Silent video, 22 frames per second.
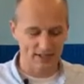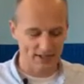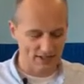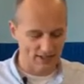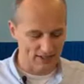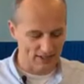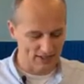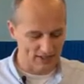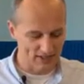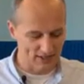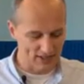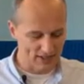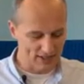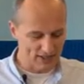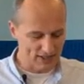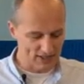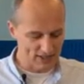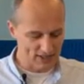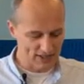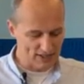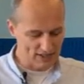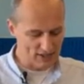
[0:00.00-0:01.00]
And
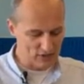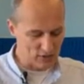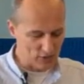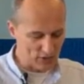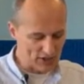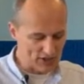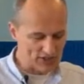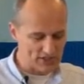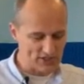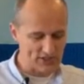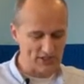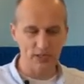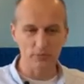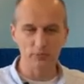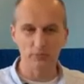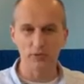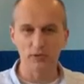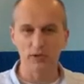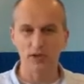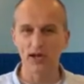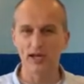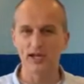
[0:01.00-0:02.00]
in this question
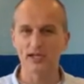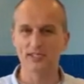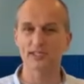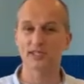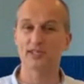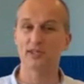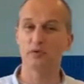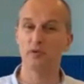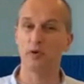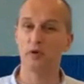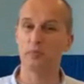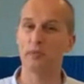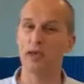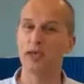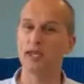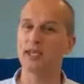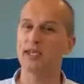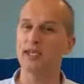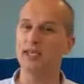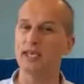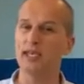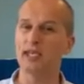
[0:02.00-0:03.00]
implies that there were
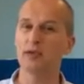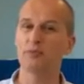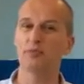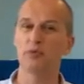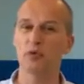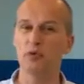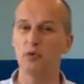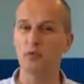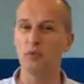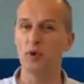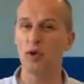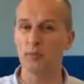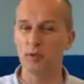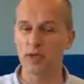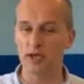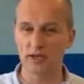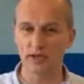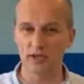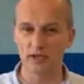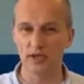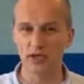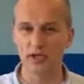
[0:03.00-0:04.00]
many Hebrew
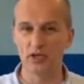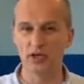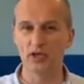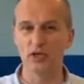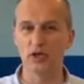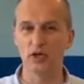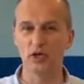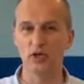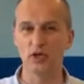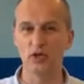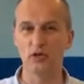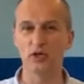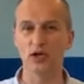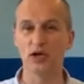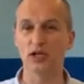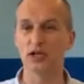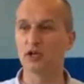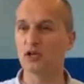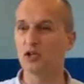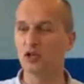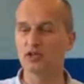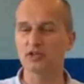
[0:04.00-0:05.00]
women who
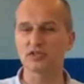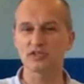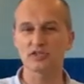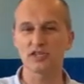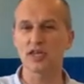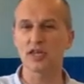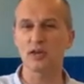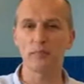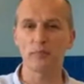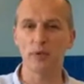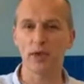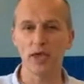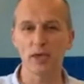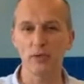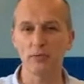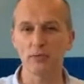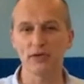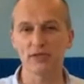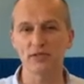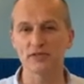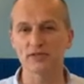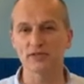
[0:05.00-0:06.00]
had lost their
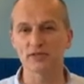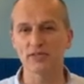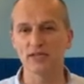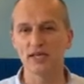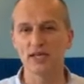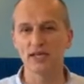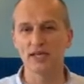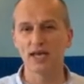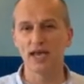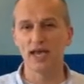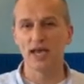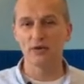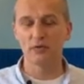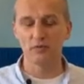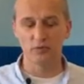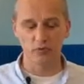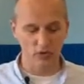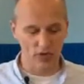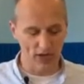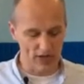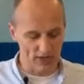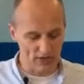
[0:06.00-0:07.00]
babies
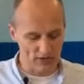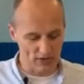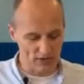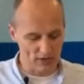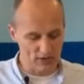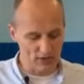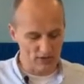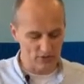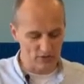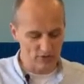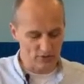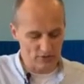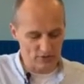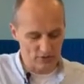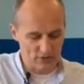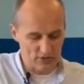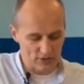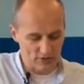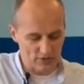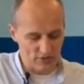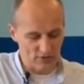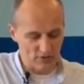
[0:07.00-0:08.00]
and
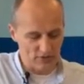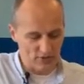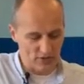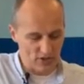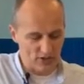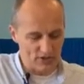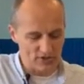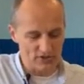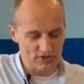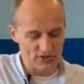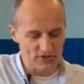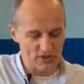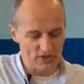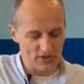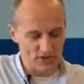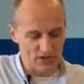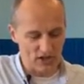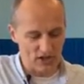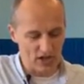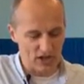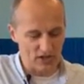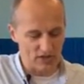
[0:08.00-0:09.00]
could nurse the
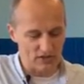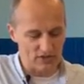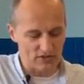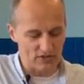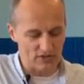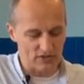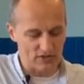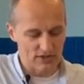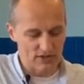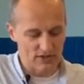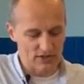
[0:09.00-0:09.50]
child.